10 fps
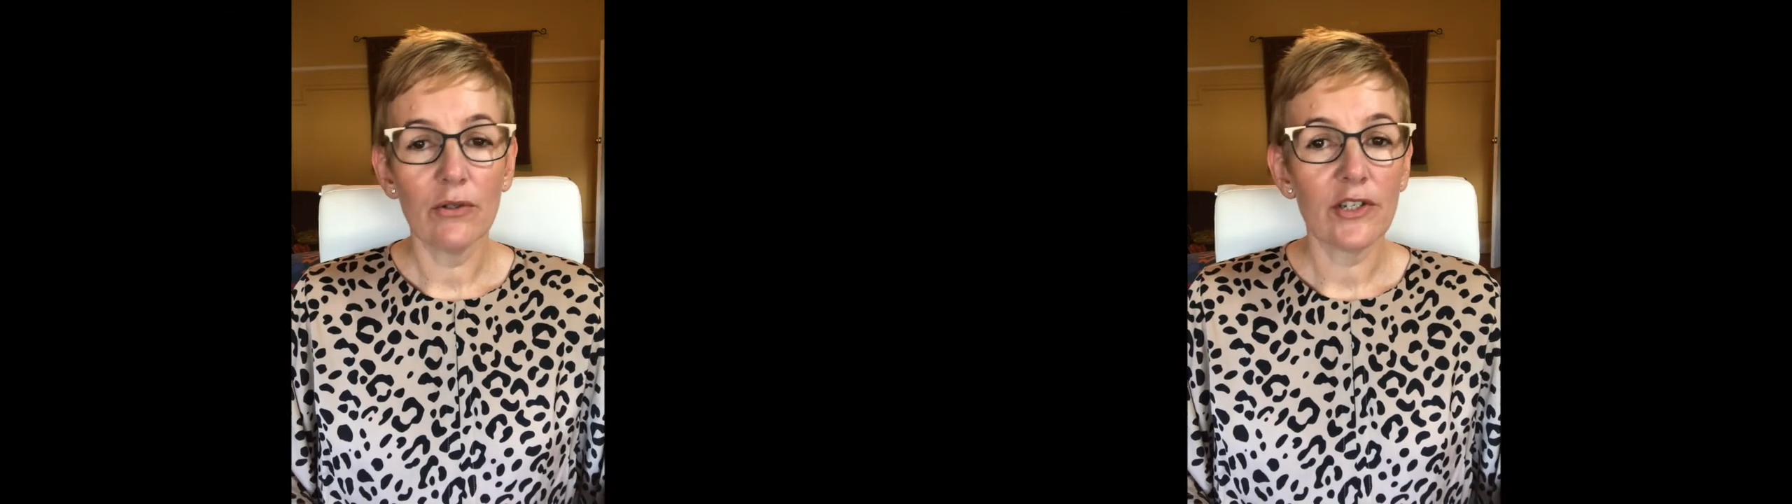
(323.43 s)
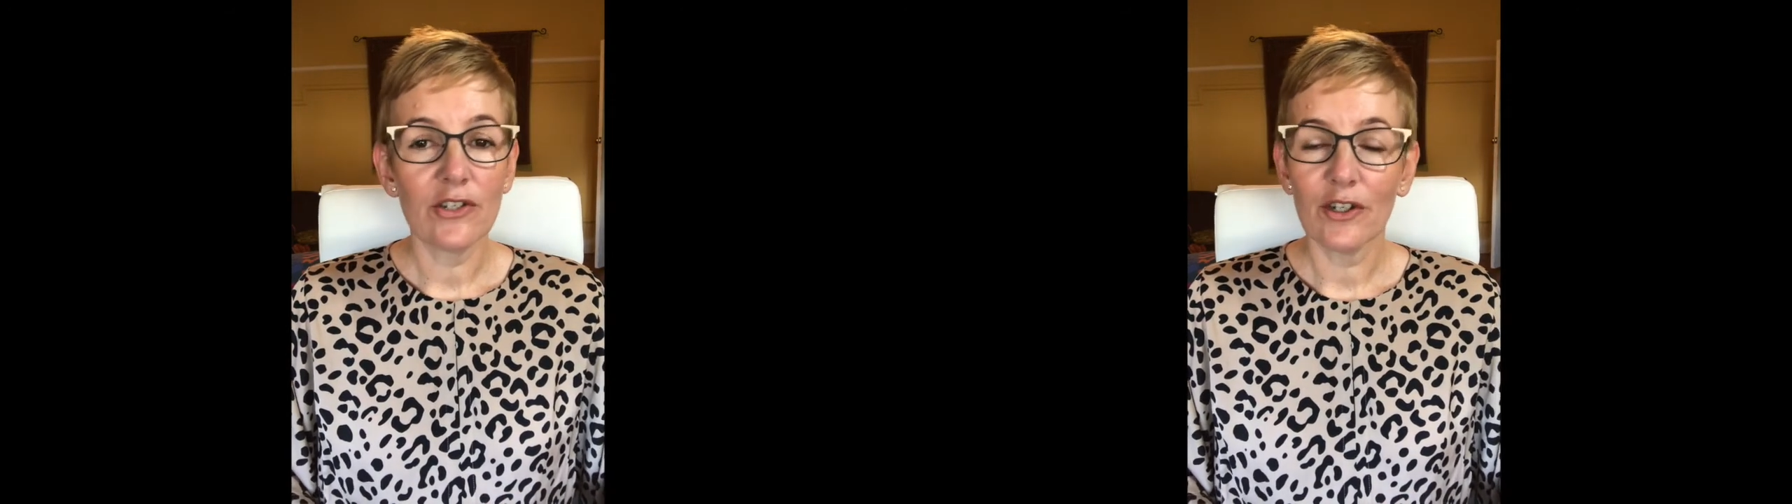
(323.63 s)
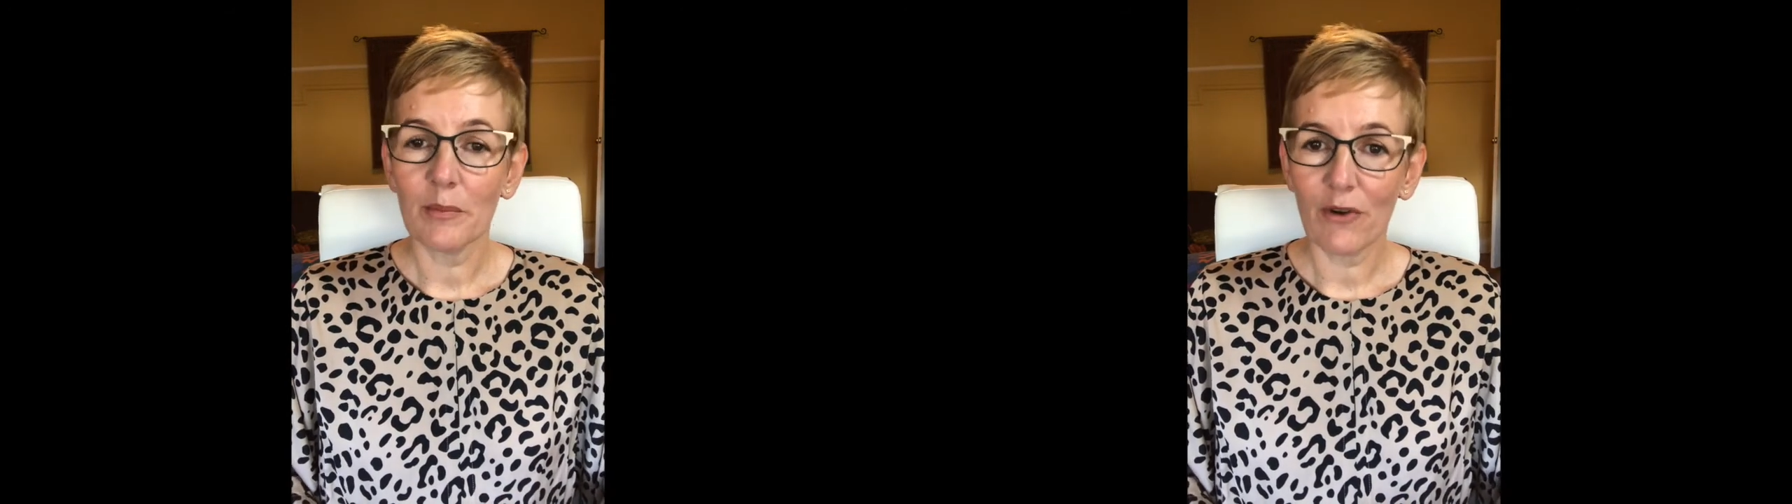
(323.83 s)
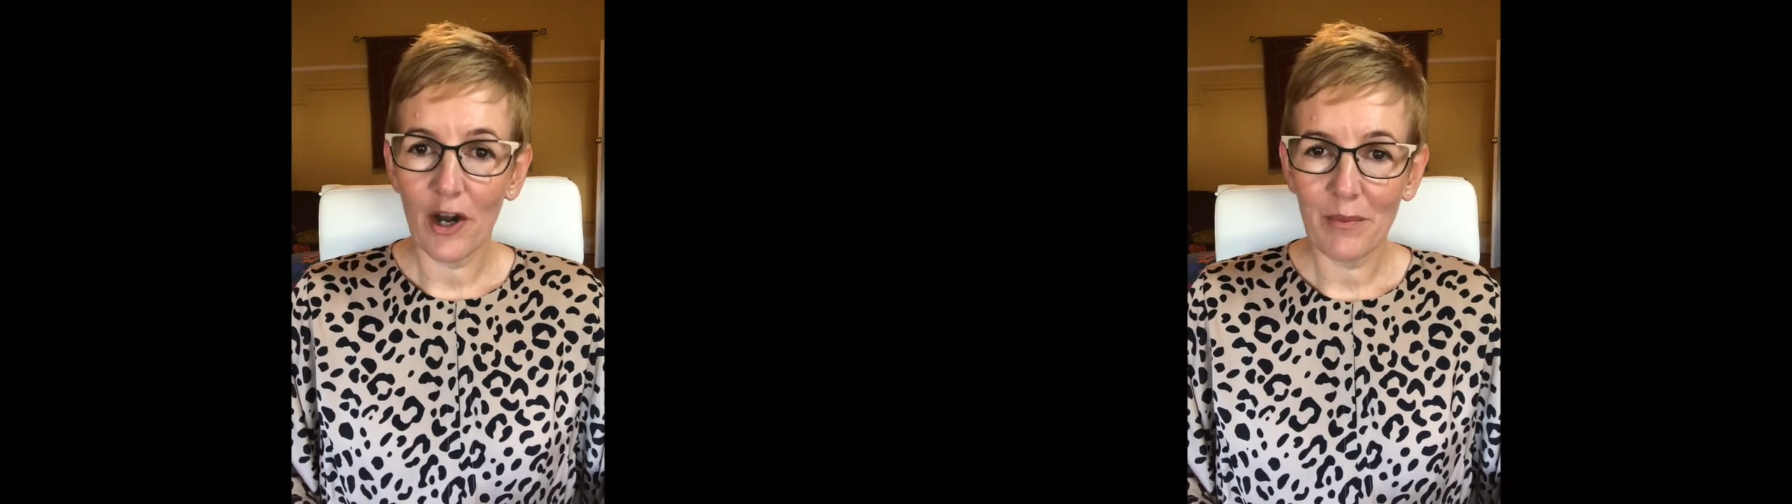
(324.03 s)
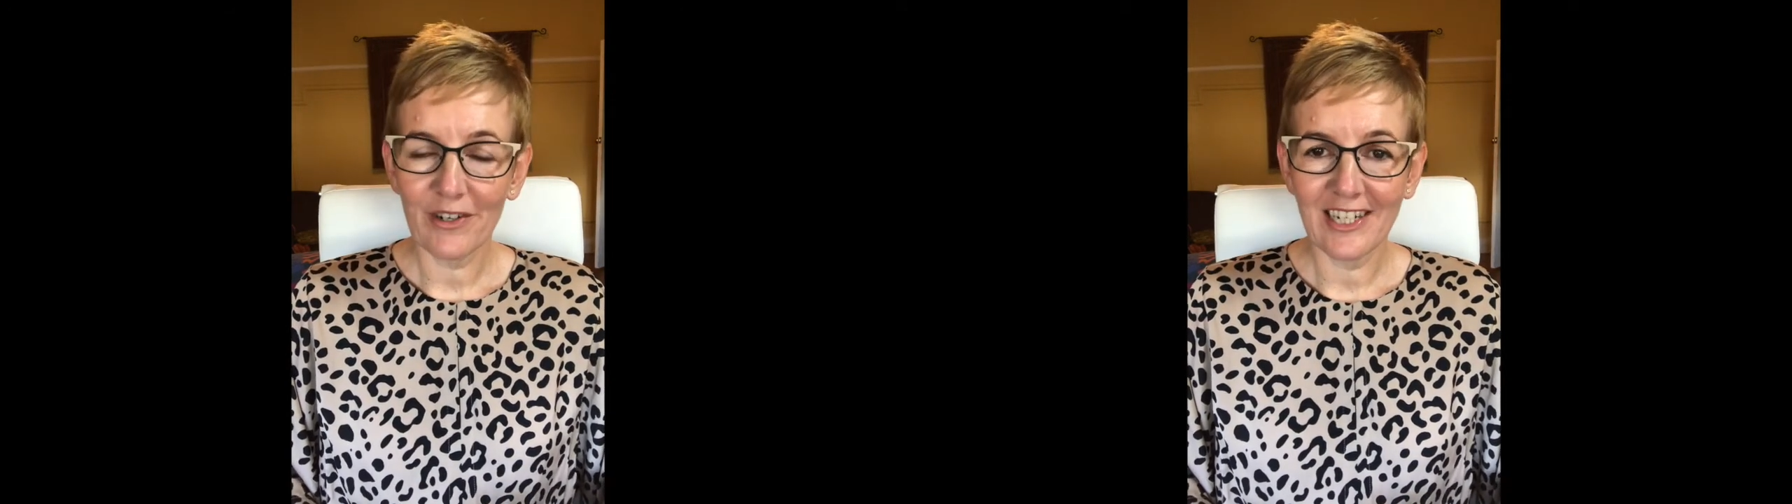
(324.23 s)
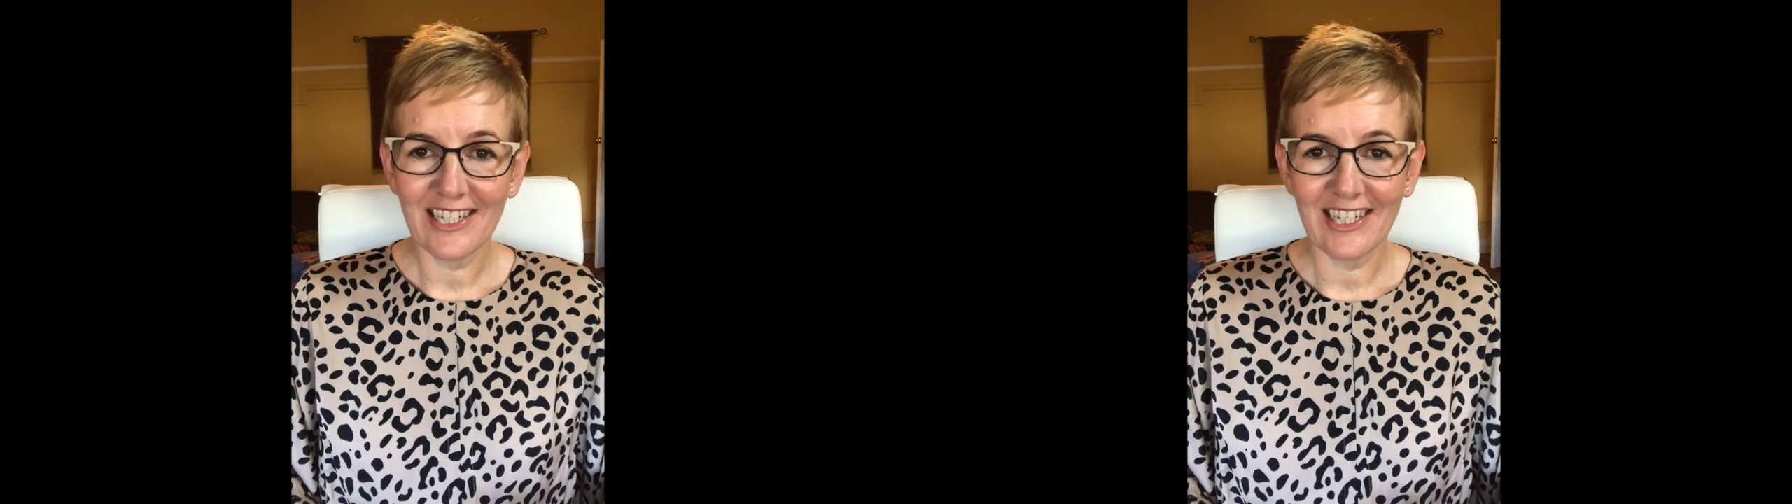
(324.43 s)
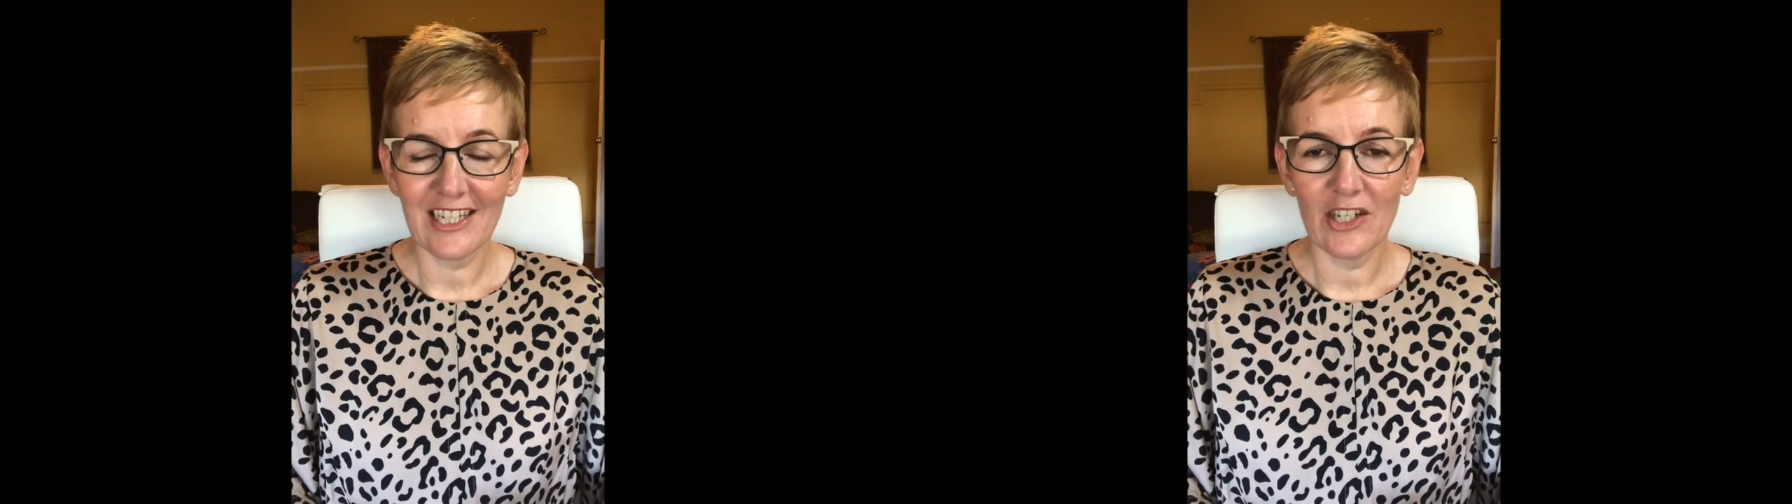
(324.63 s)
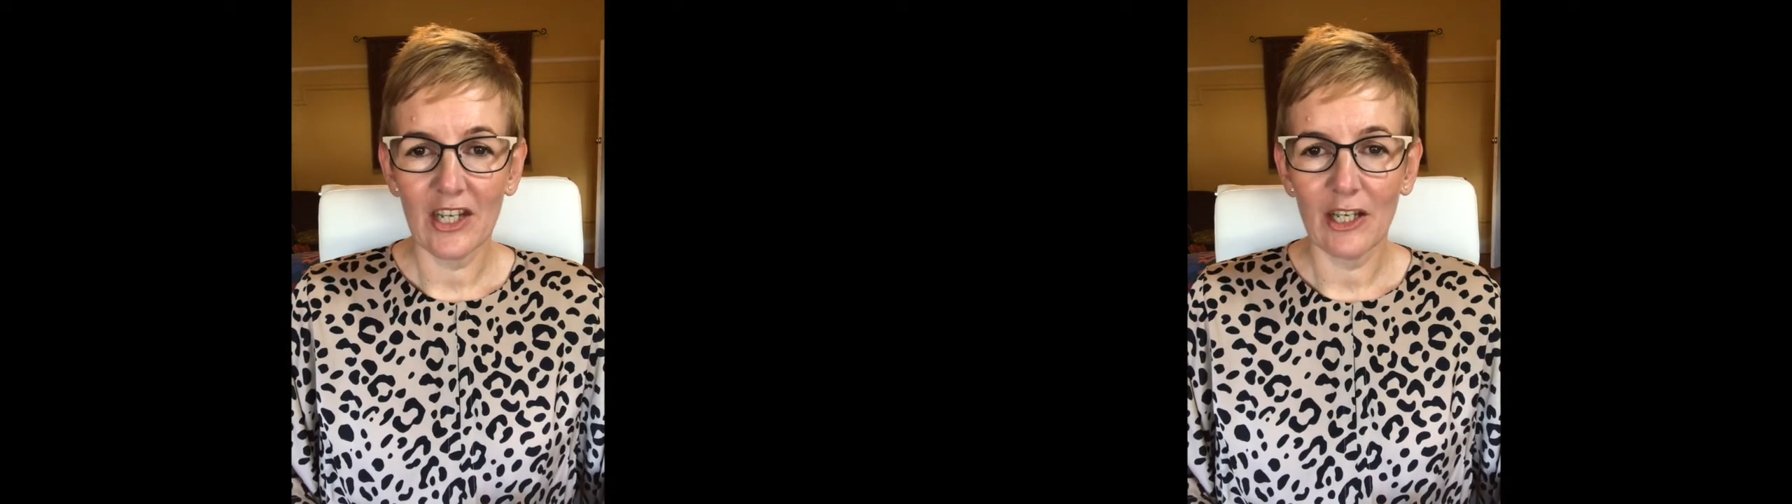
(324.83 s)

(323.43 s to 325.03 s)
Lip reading: or it's not appropriate to dig your